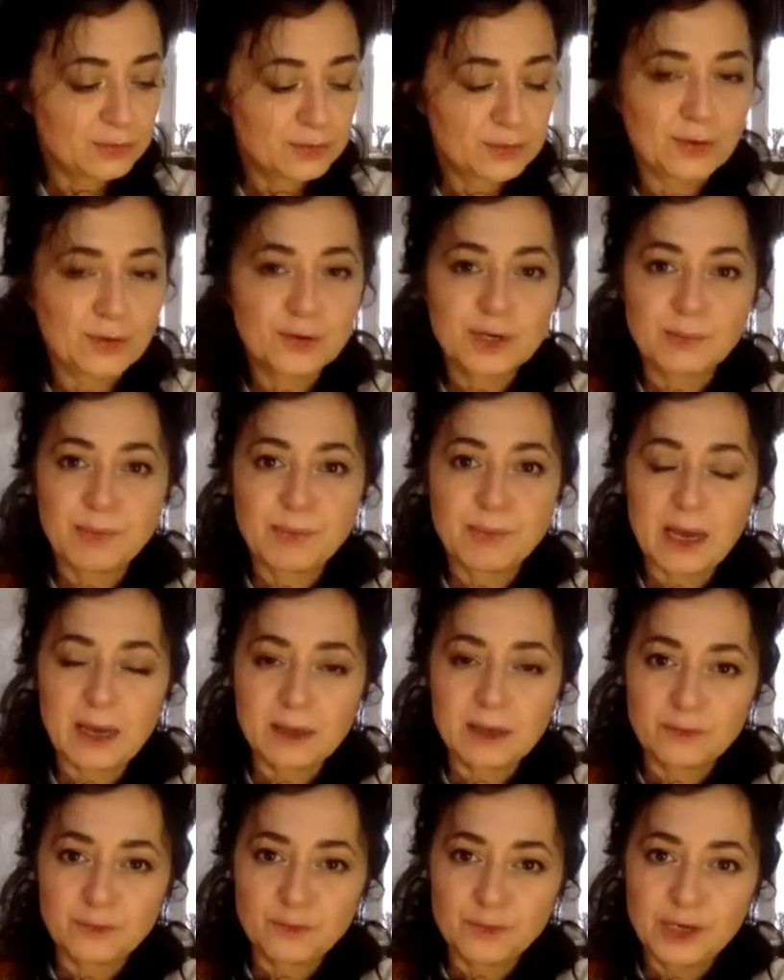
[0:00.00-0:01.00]
talk
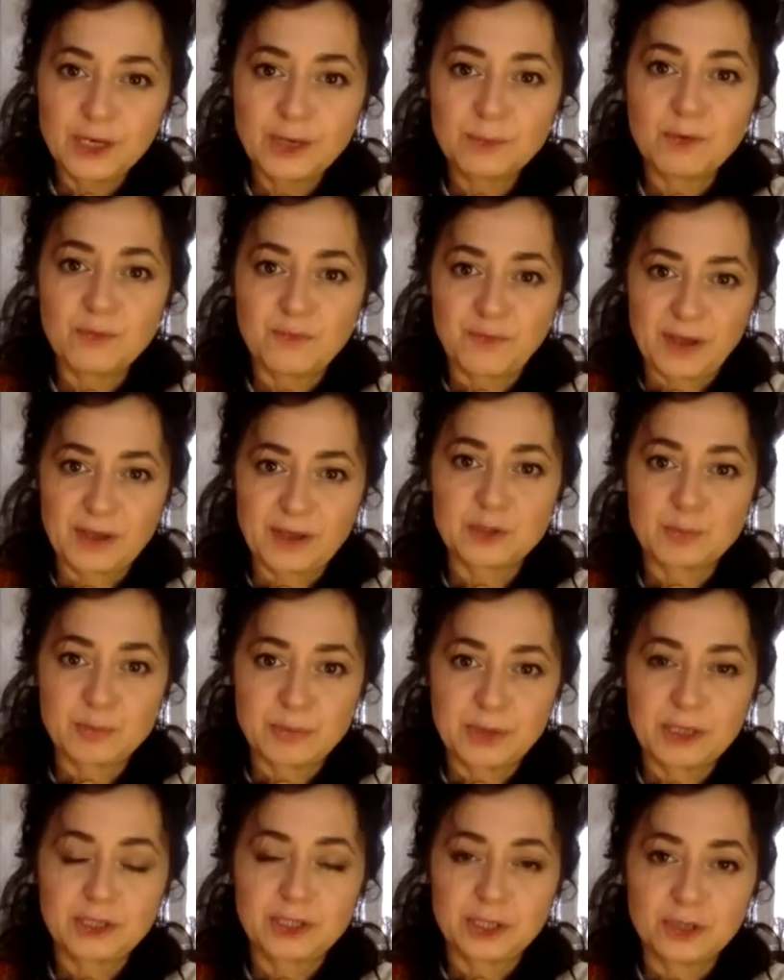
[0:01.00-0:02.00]
about freedom of
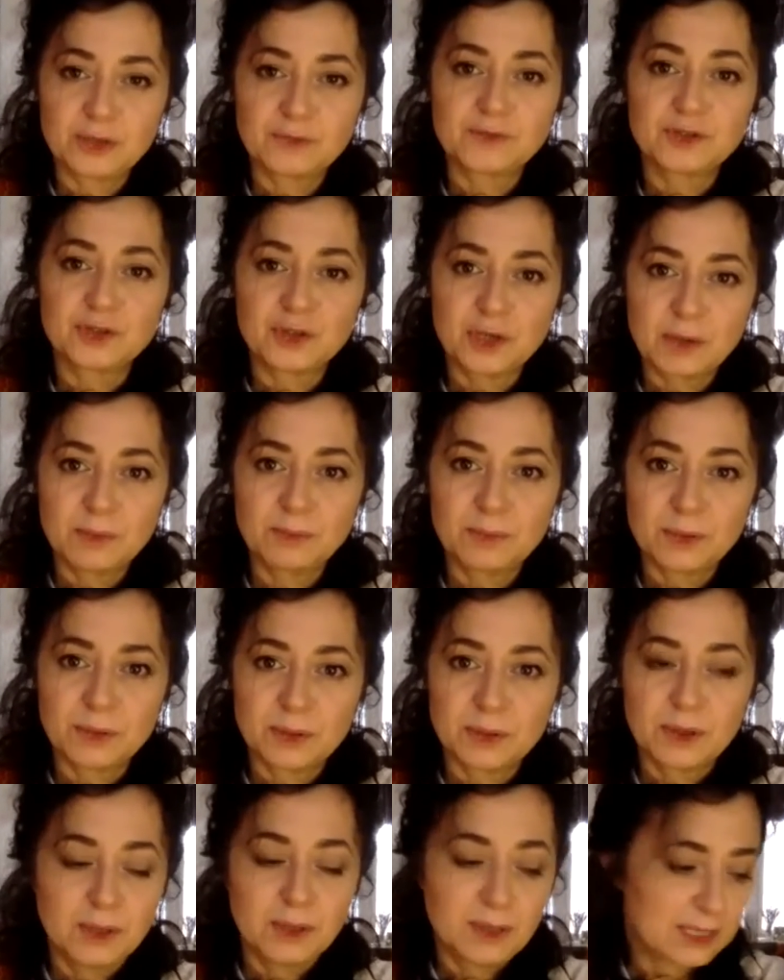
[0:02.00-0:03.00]
expression of Trump.
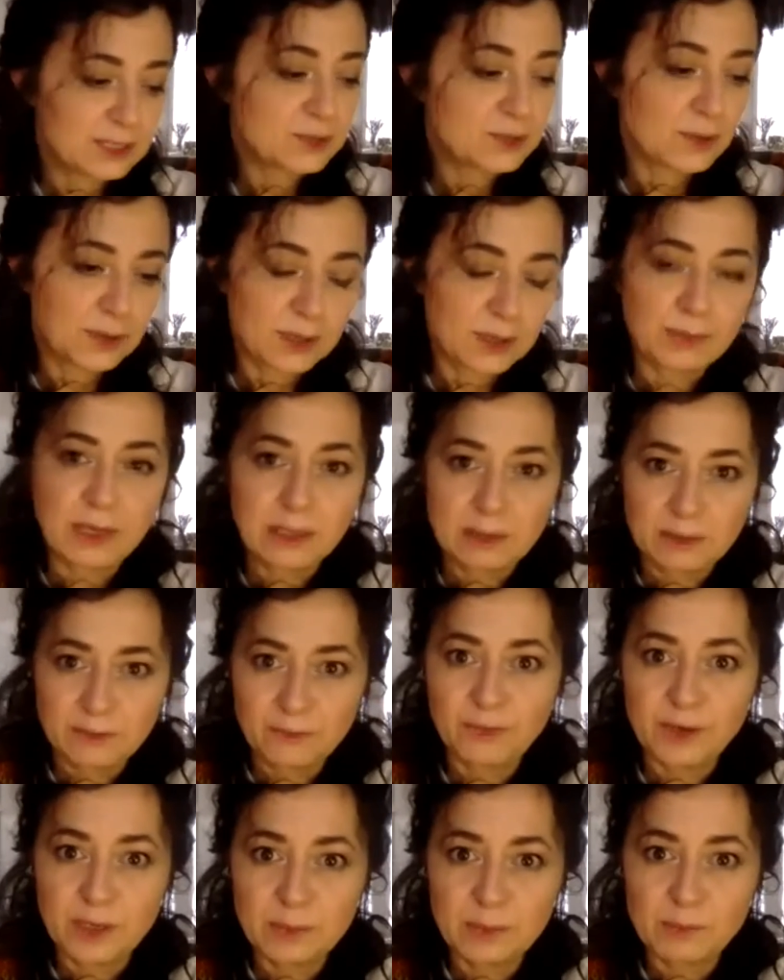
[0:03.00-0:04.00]
Let's talk about
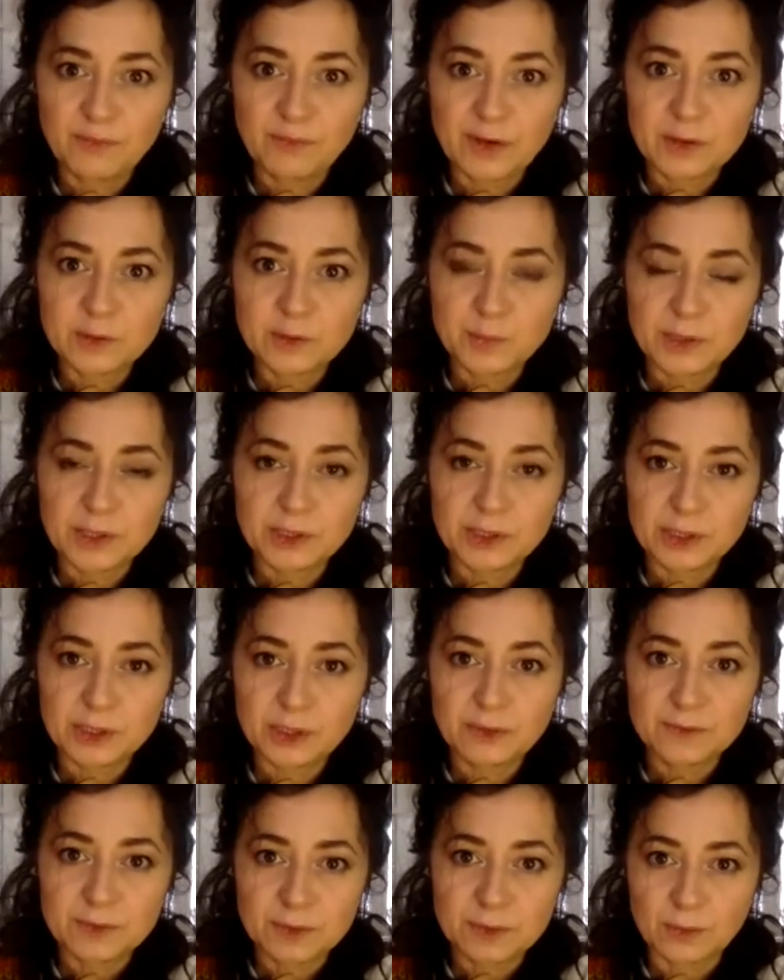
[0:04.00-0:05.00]
freedom of expression
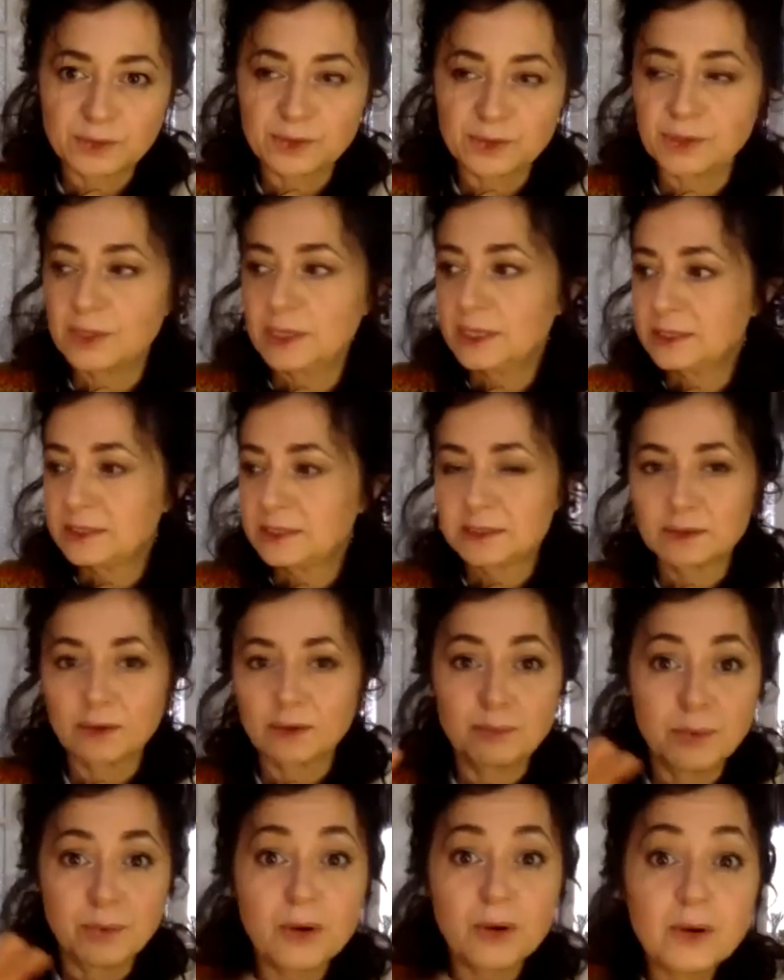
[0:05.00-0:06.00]
of socialists or
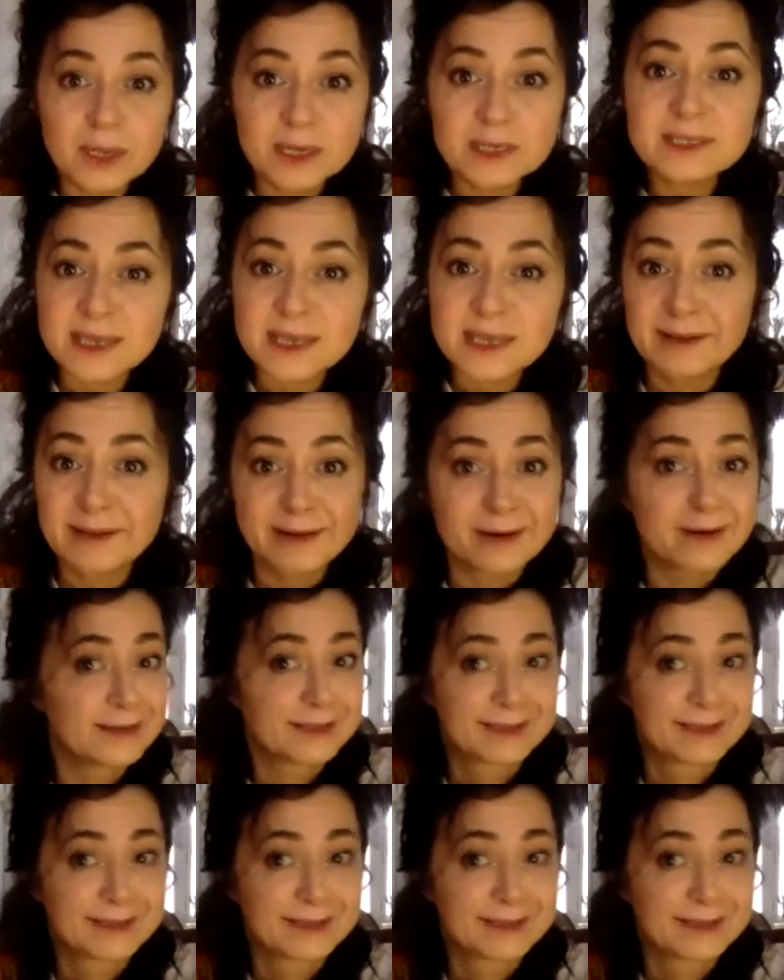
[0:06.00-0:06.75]
Bernie Sanders.